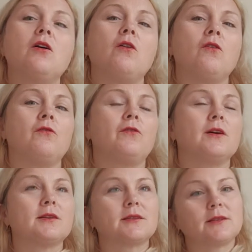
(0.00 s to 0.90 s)
of
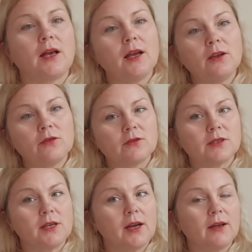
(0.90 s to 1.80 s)

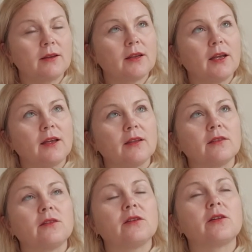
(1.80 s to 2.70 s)
site-to-site
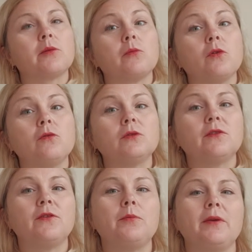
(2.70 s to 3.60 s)
and remote
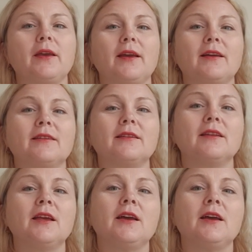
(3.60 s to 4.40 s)
VPN